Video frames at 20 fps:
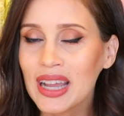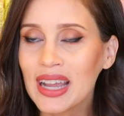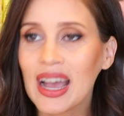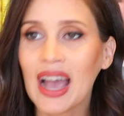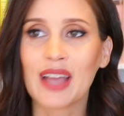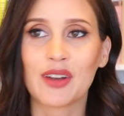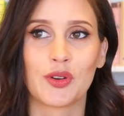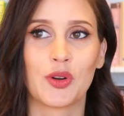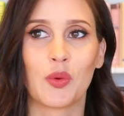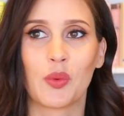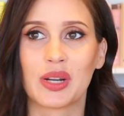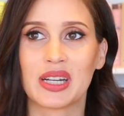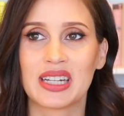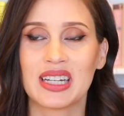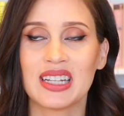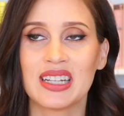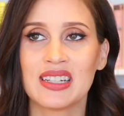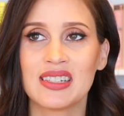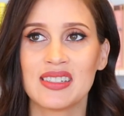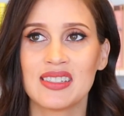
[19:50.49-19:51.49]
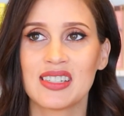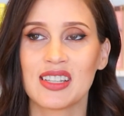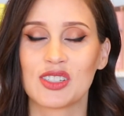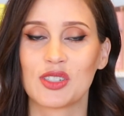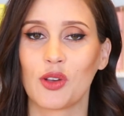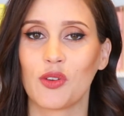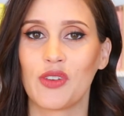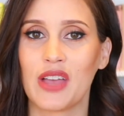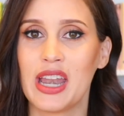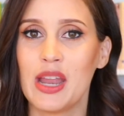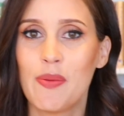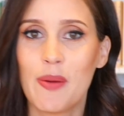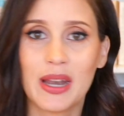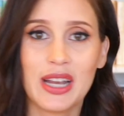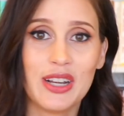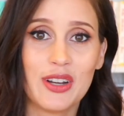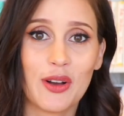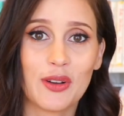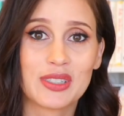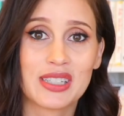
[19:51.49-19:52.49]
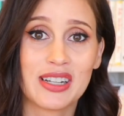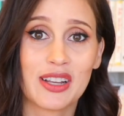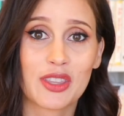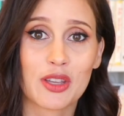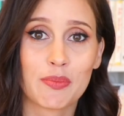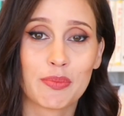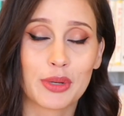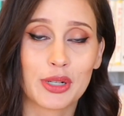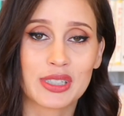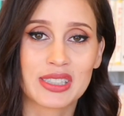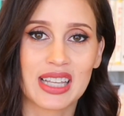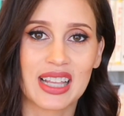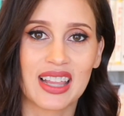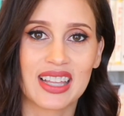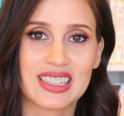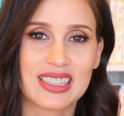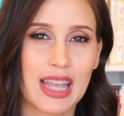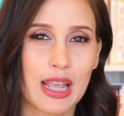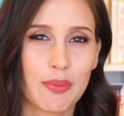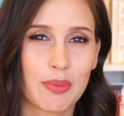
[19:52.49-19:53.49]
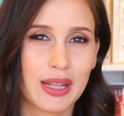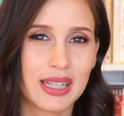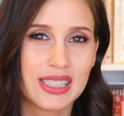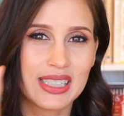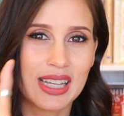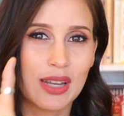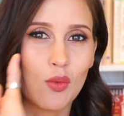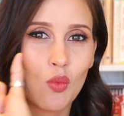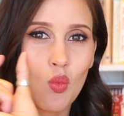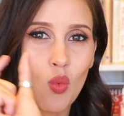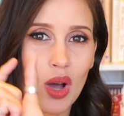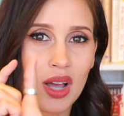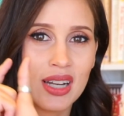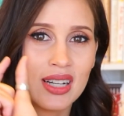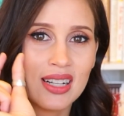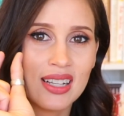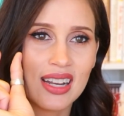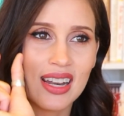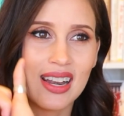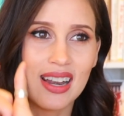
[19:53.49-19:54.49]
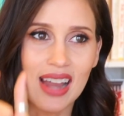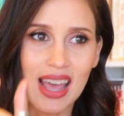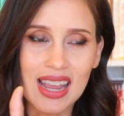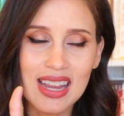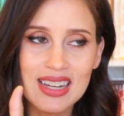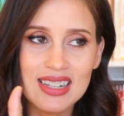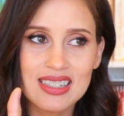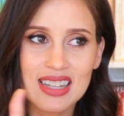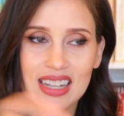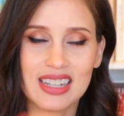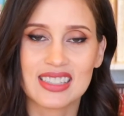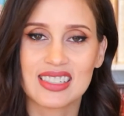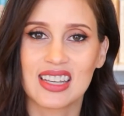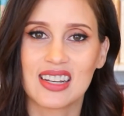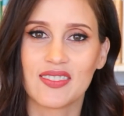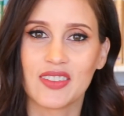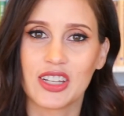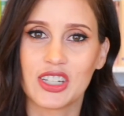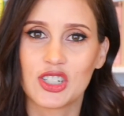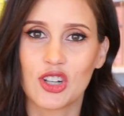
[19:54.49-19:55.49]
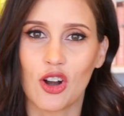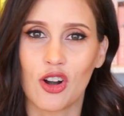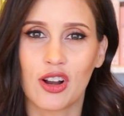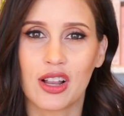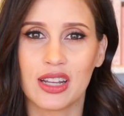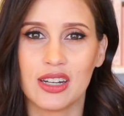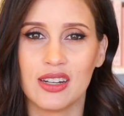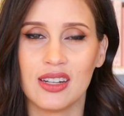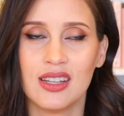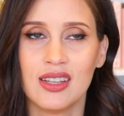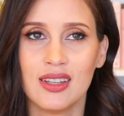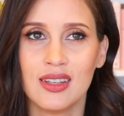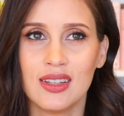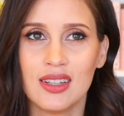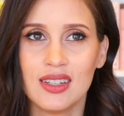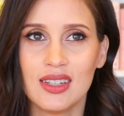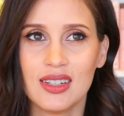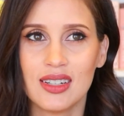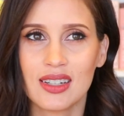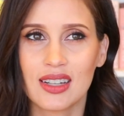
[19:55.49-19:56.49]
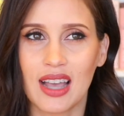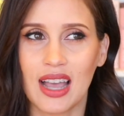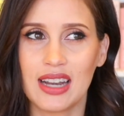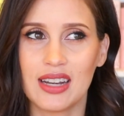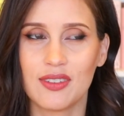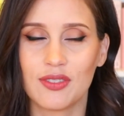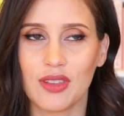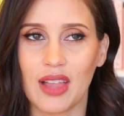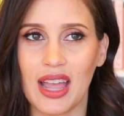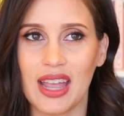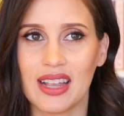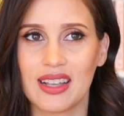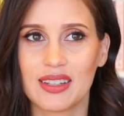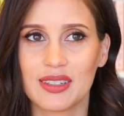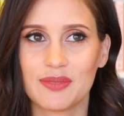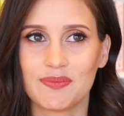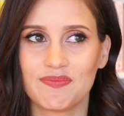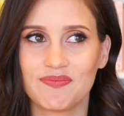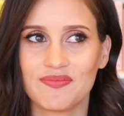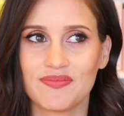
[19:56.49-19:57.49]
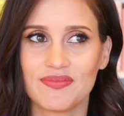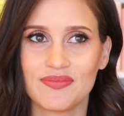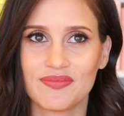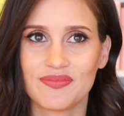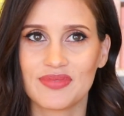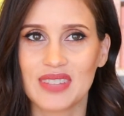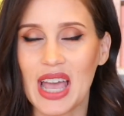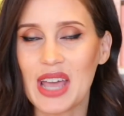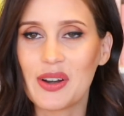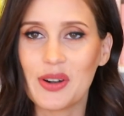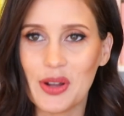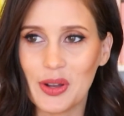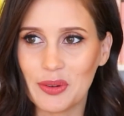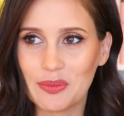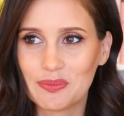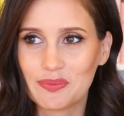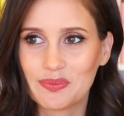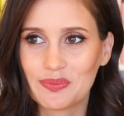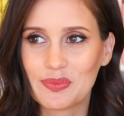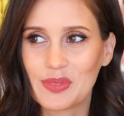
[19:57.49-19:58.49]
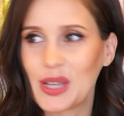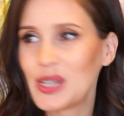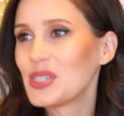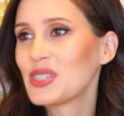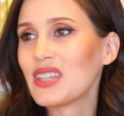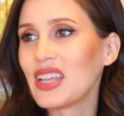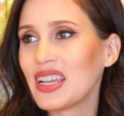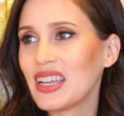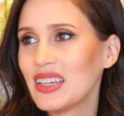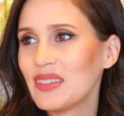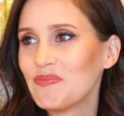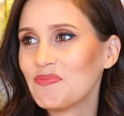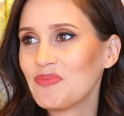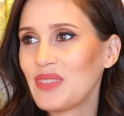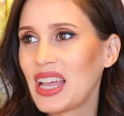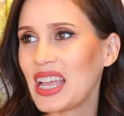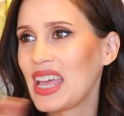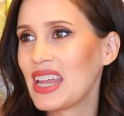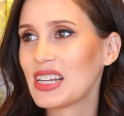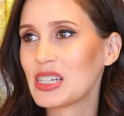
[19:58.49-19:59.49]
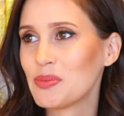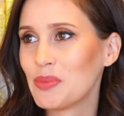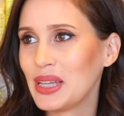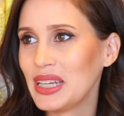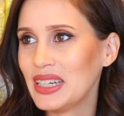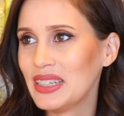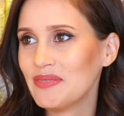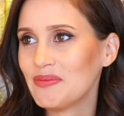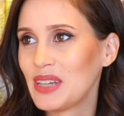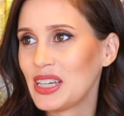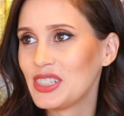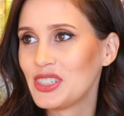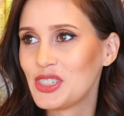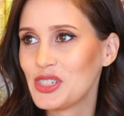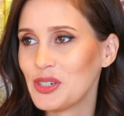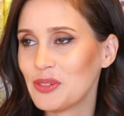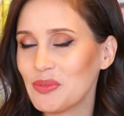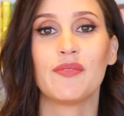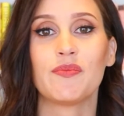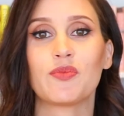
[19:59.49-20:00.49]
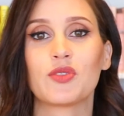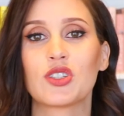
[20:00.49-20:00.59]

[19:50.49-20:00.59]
I don't know what it is. So if anybody knows any other books that like take place in one night and it's kind of like dark and kind of like, I don't know, I just like, I I can't explain it. I just do.